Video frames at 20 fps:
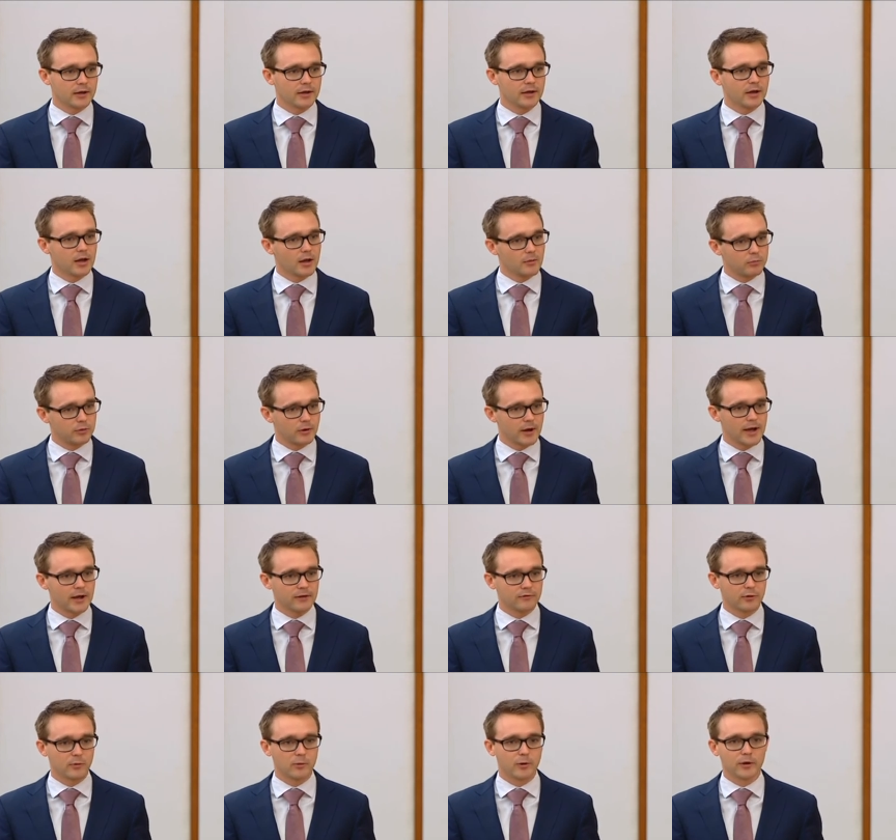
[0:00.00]
Uh, I'm proud
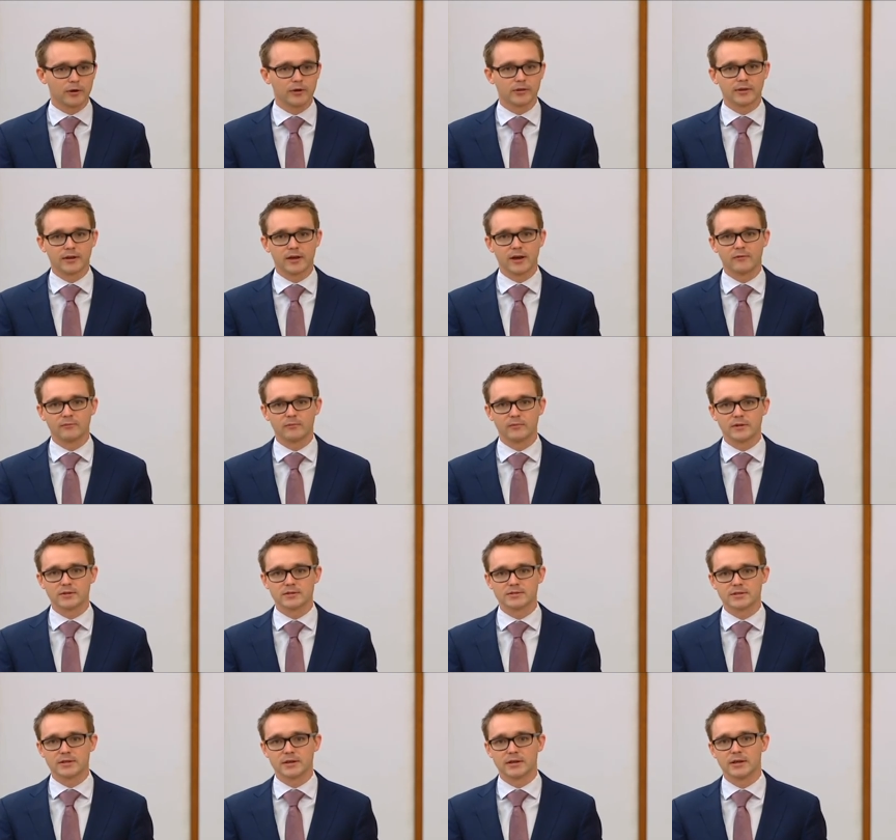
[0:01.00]
of the work of the
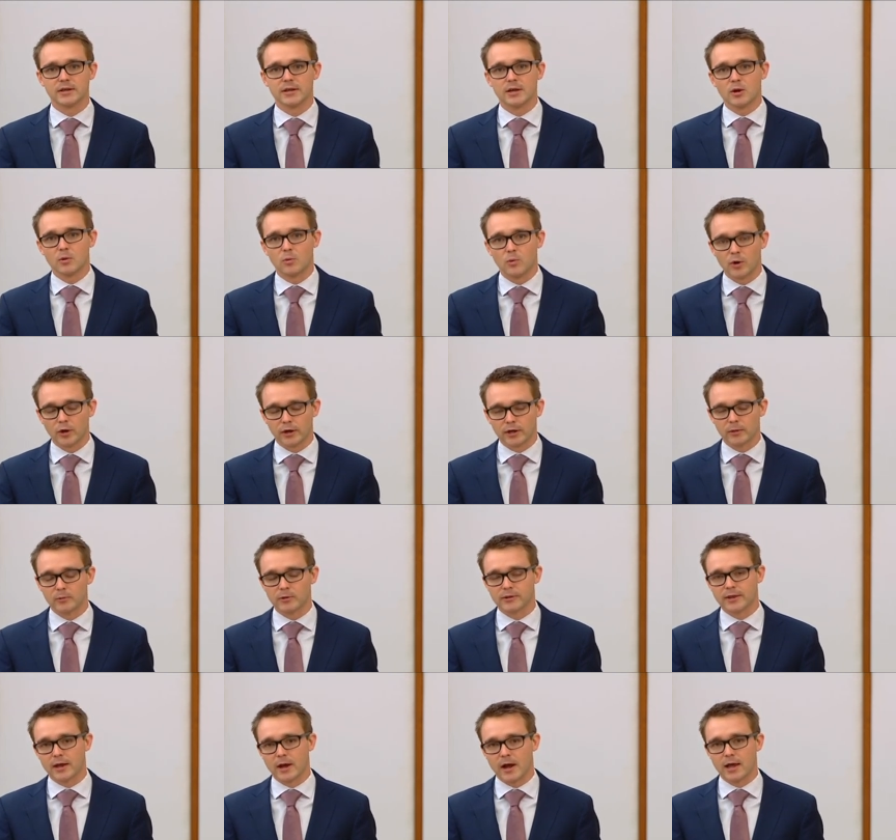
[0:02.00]
government working
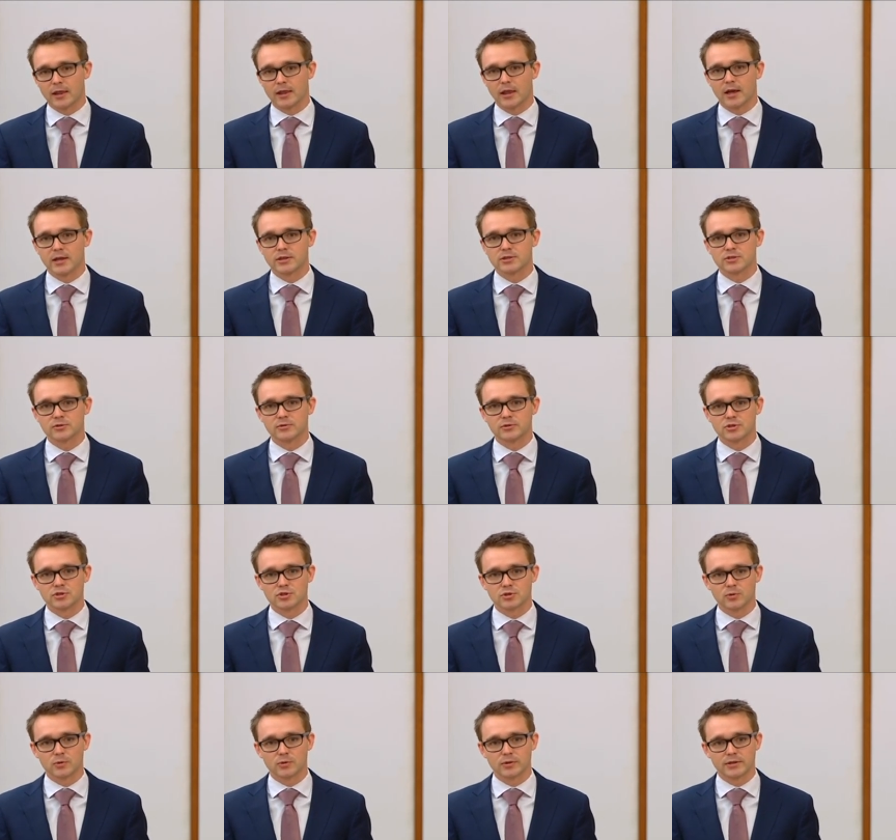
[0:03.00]
with our allies to
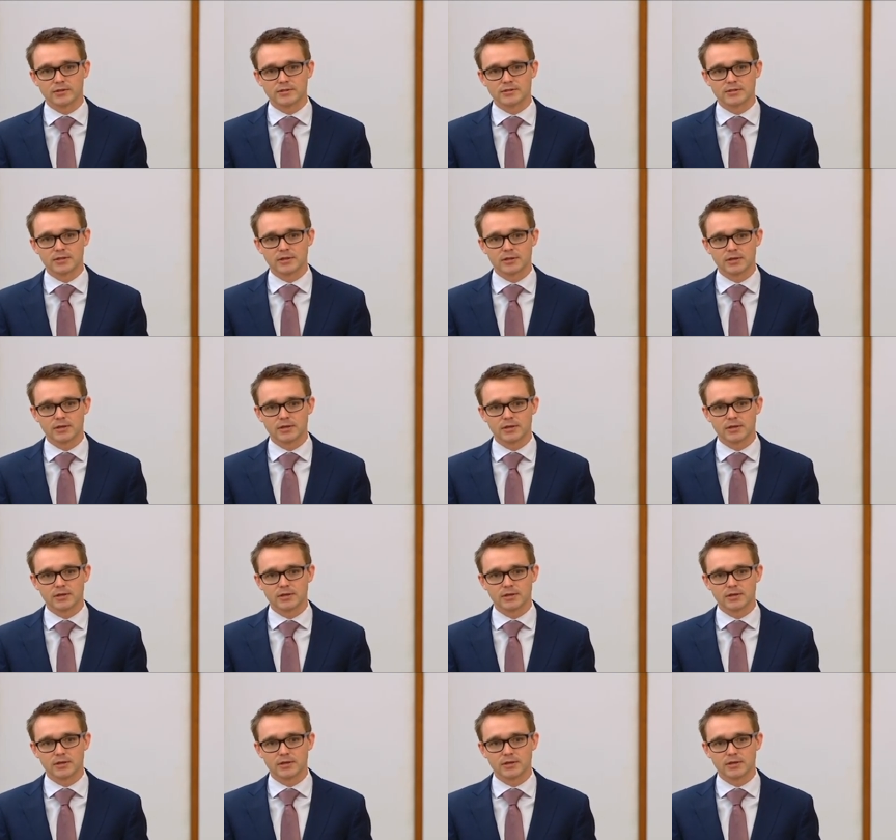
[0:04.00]
ensure that